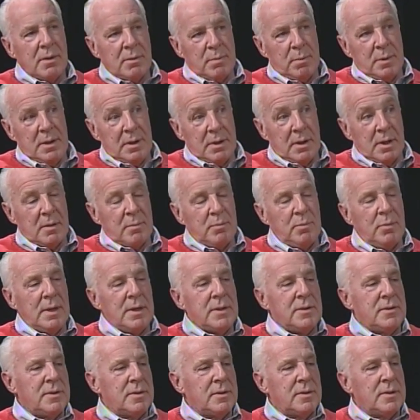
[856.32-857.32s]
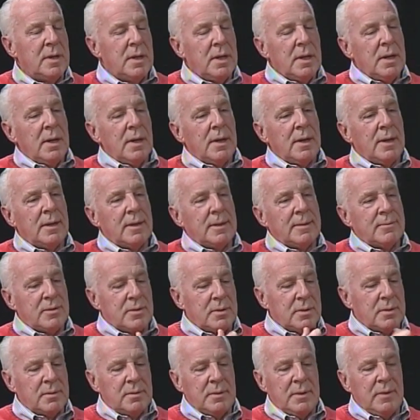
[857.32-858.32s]
in other places.
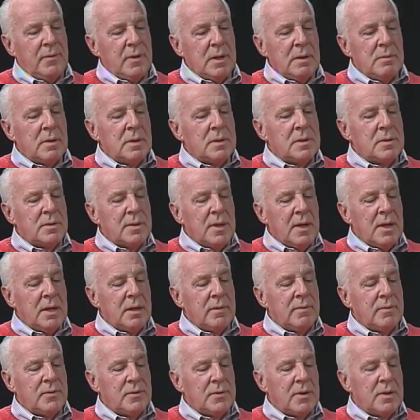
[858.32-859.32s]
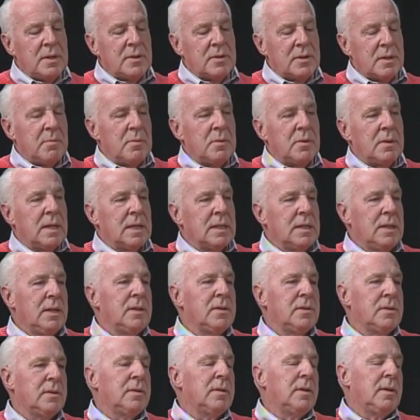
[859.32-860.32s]
So if anyone's thinking of starting something like
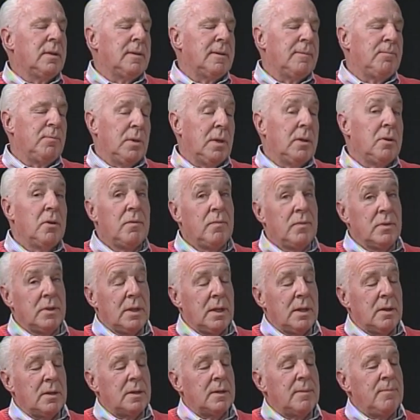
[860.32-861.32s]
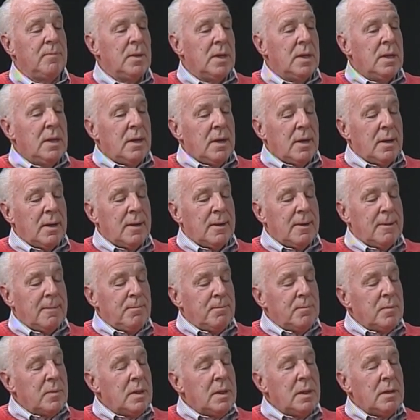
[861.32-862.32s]
this, and hopefully they are,
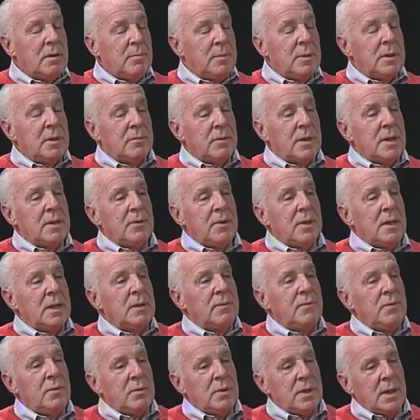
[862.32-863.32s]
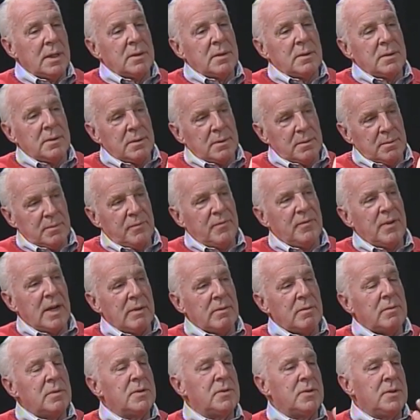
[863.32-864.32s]
it'll be a great thing if you get the
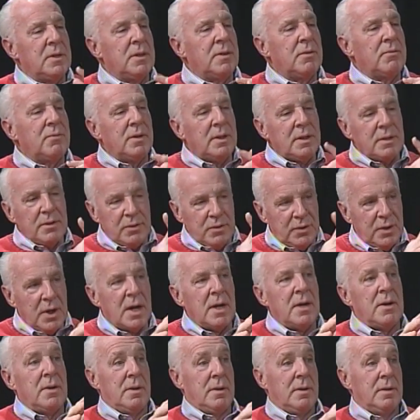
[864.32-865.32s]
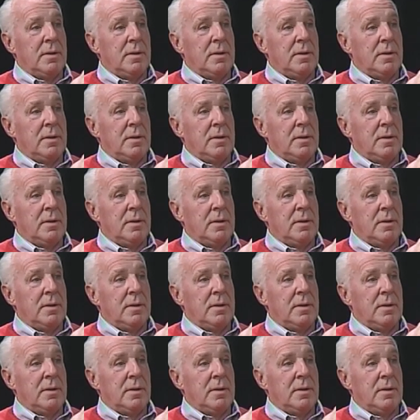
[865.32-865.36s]
501c3 done.